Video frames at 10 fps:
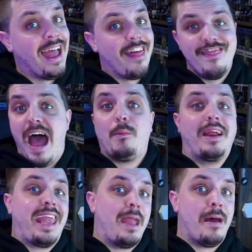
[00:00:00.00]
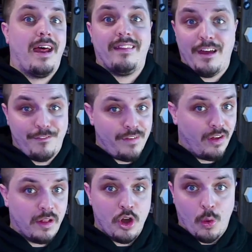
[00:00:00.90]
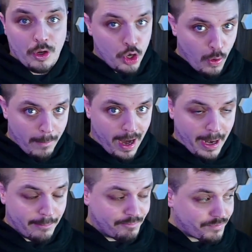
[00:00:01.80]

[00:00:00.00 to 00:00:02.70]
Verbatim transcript: That one came out of left field and no one knew about it.